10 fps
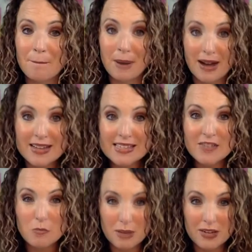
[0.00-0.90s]

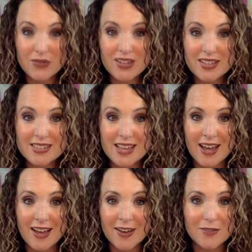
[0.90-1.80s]
positive benefits
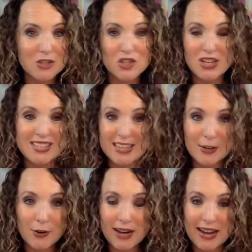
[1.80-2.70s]
of just
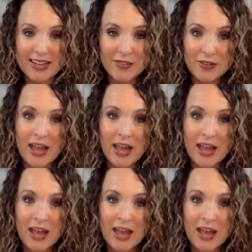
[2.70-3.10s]
getting creative.